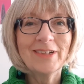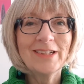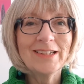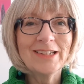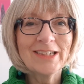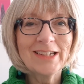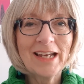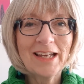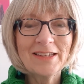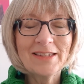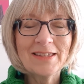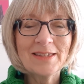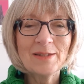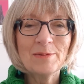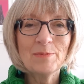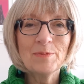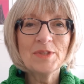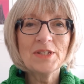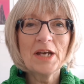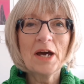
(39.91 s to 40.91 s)
which can
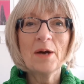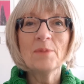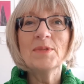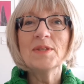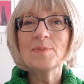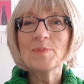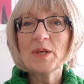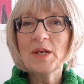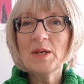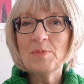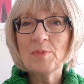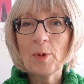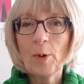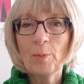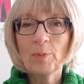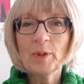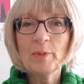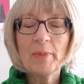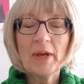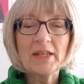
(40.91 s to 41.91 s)
sometimes be
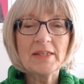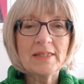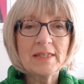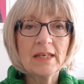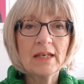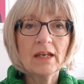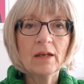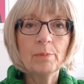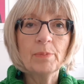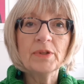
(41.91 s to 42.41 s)
problematic.